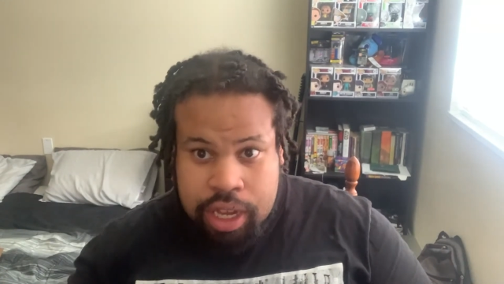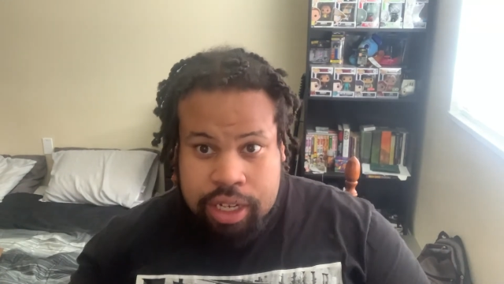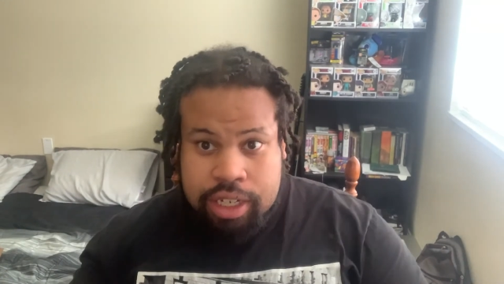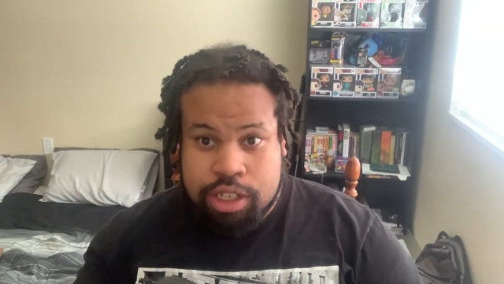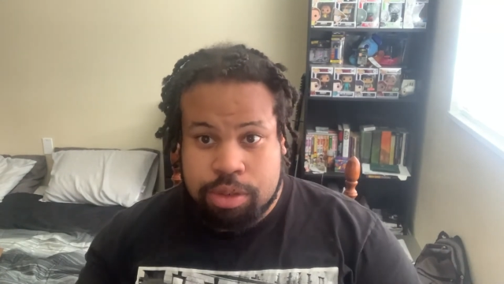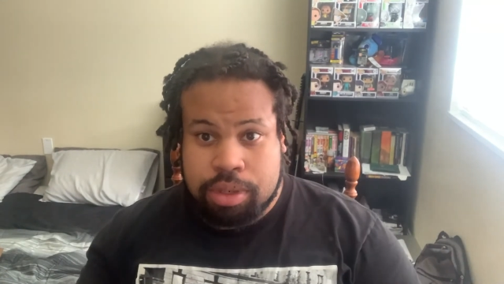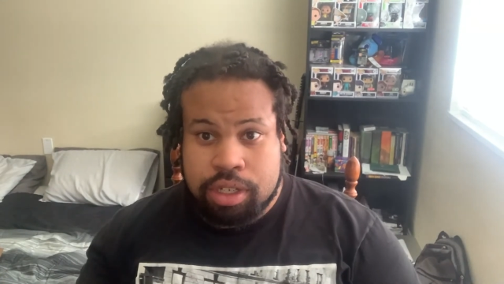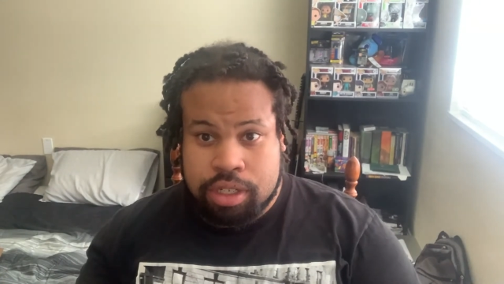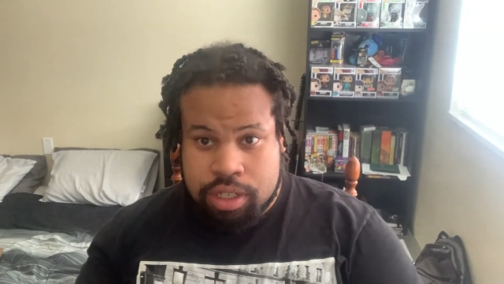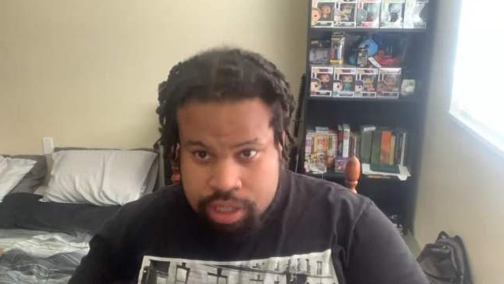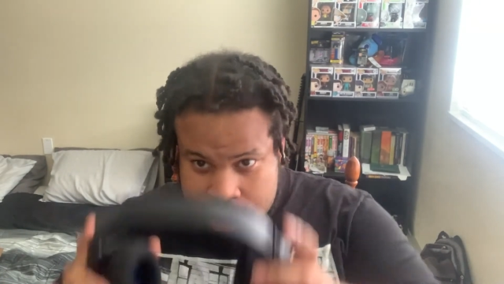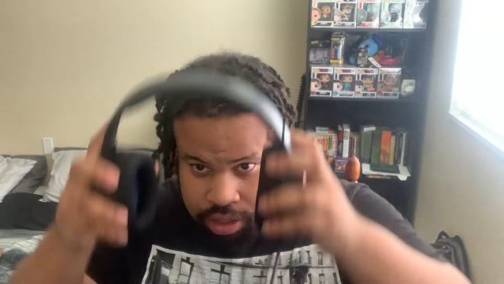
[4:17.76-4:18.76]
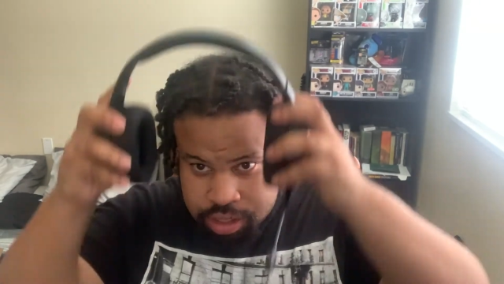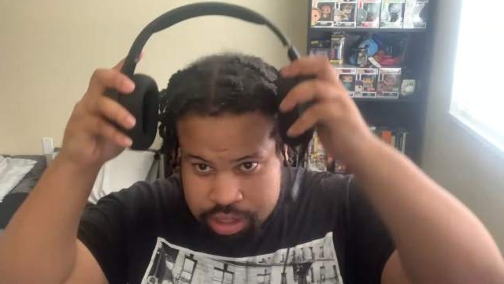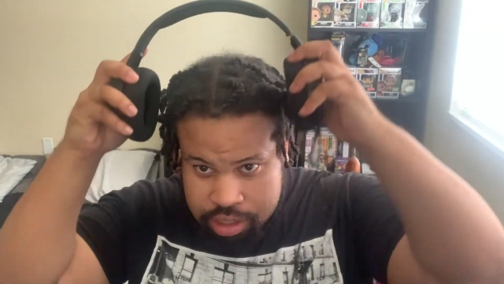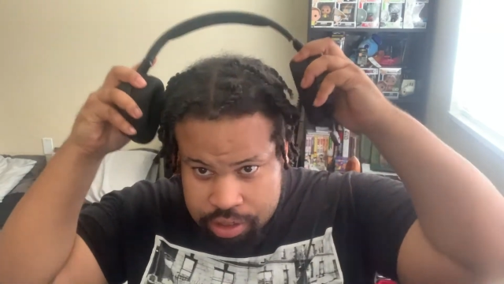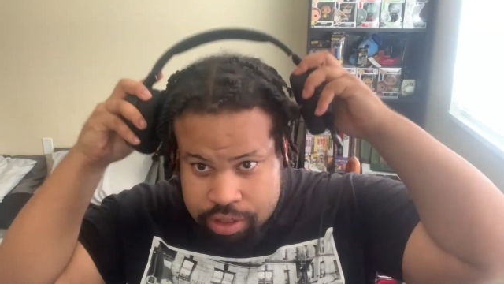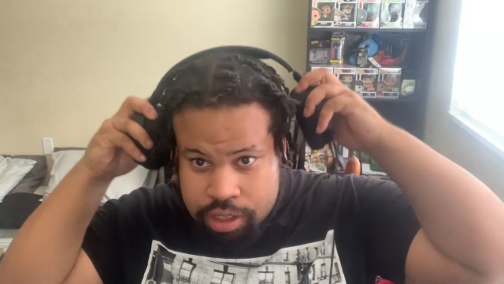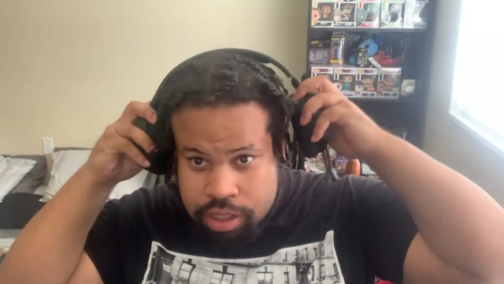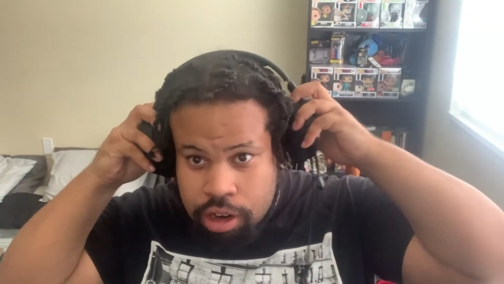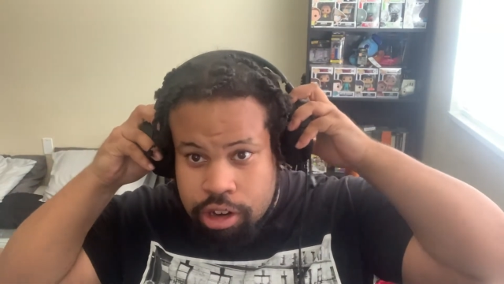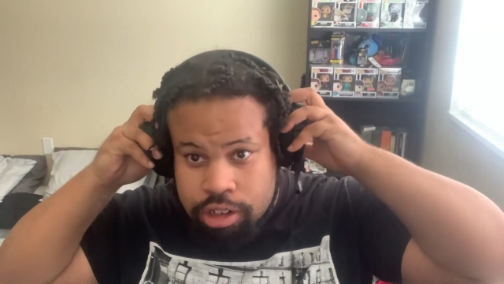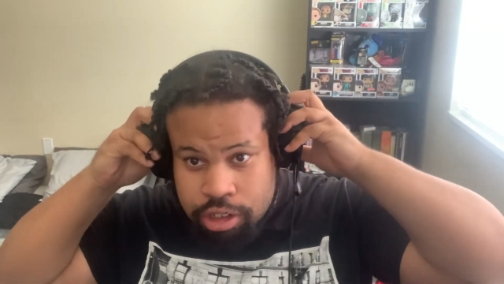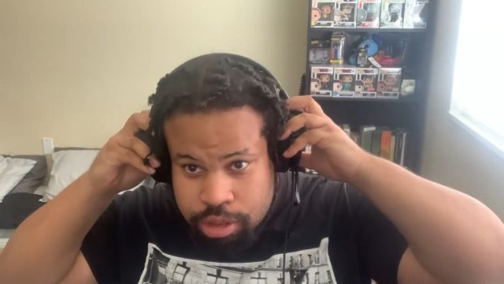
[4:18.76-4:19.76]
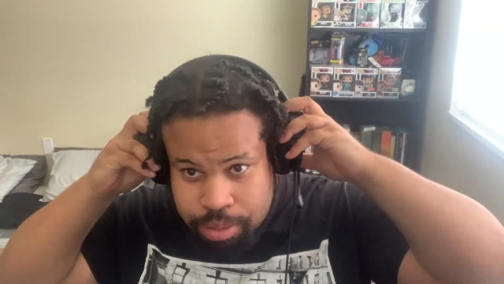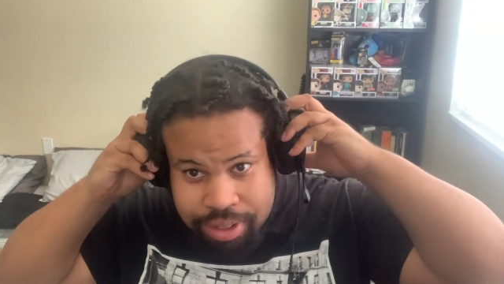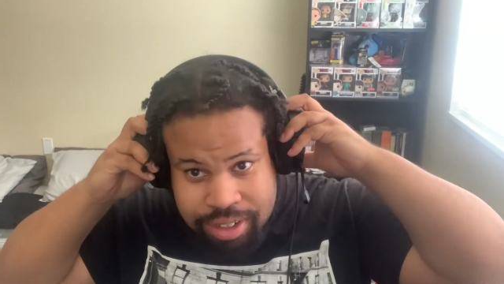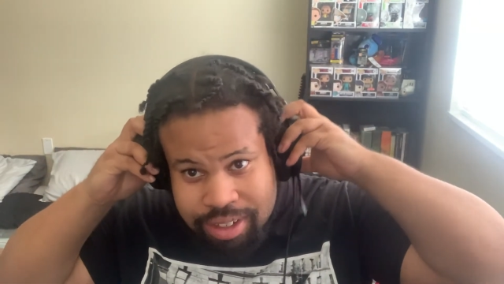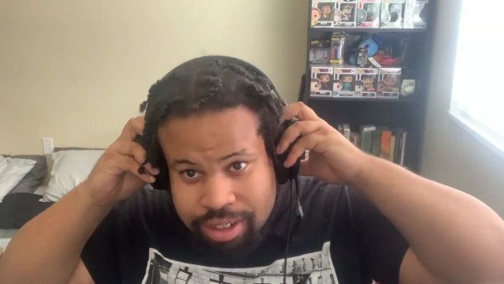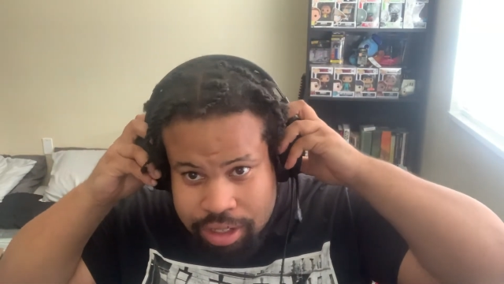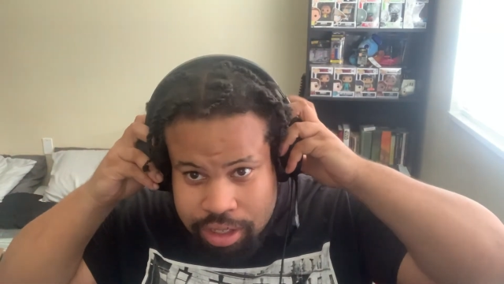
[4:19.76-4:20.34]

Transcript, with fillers: This is what the SteelSeries Arctis ones look.